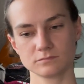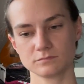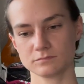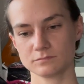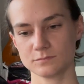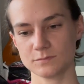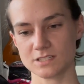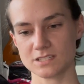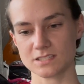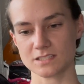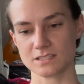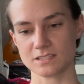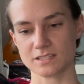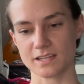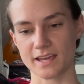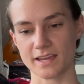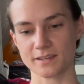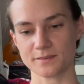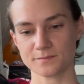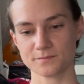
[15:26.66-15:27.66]
what does this
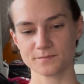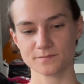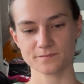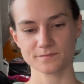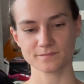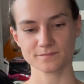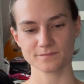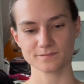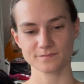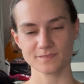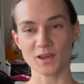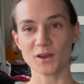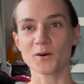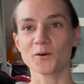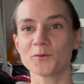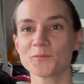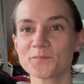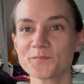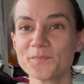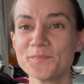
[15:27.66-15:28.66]
say? Oh,
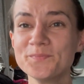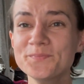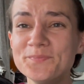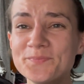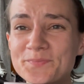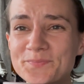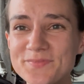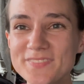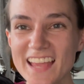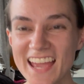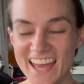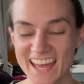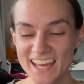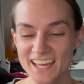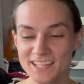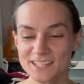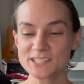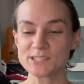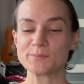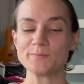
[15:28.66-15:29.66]

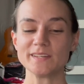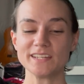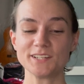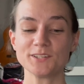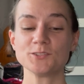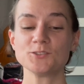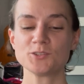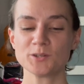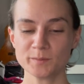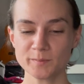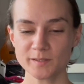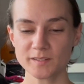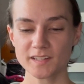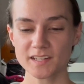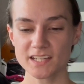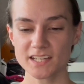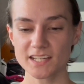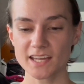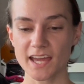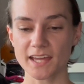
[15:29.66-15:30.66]
to be
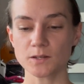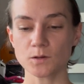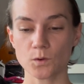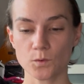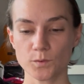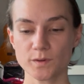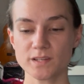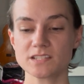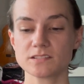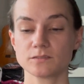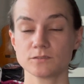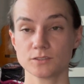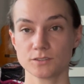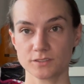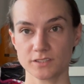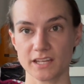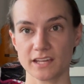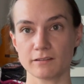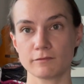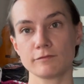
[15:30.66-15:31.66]
contributing and always
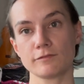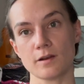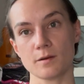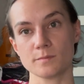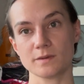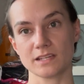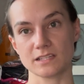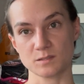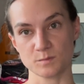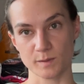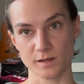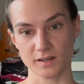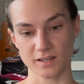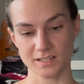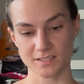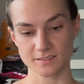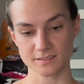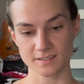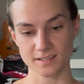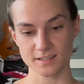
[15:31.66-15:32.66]
learning from
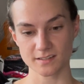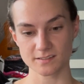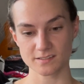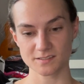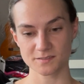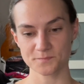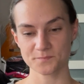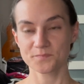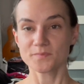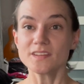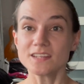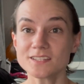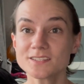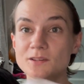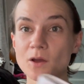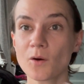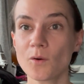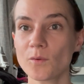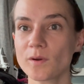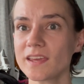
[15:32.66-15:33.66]
experiences.
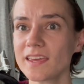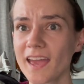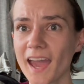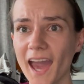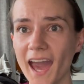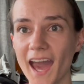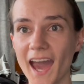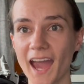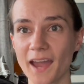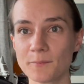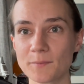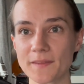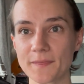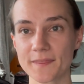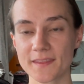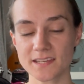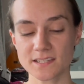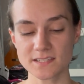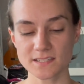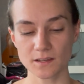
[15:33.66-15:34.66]
So yeah, I mean,
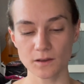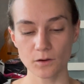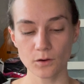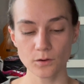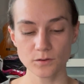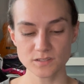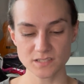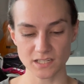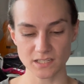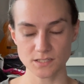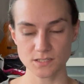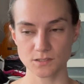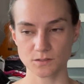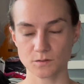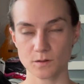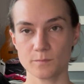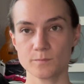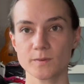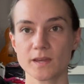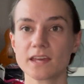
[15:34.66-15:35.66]
this goes into
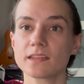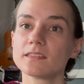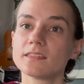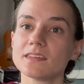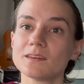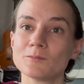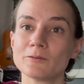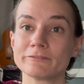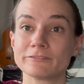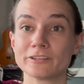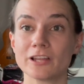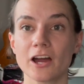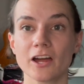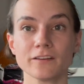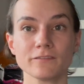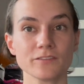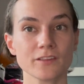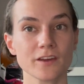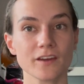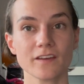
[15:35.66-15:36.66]
a big theme of a lot of
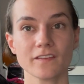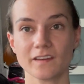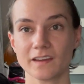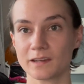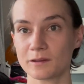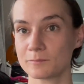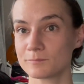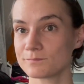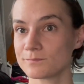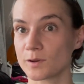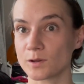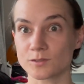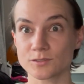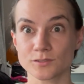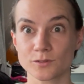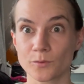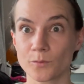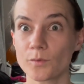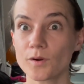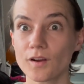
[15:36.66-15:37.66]
the like
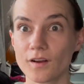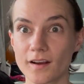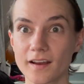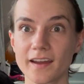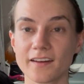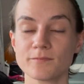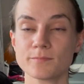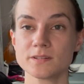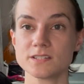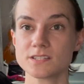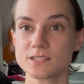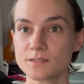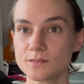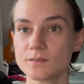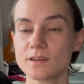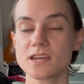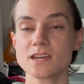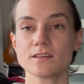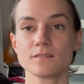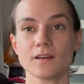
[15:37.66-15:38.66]
personal work I've been
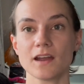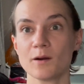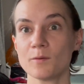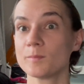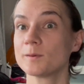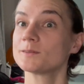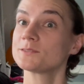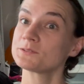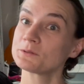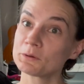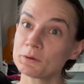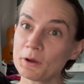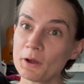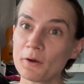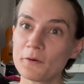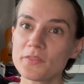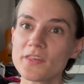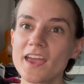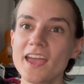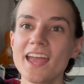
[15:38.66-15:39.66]
doing around personal
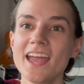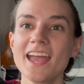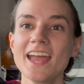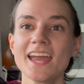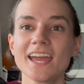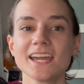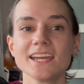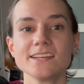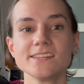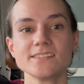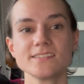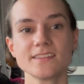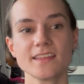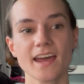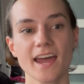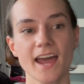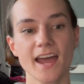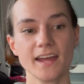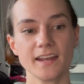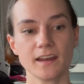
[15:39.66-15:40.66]
growth, is
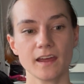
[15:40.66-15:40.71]
that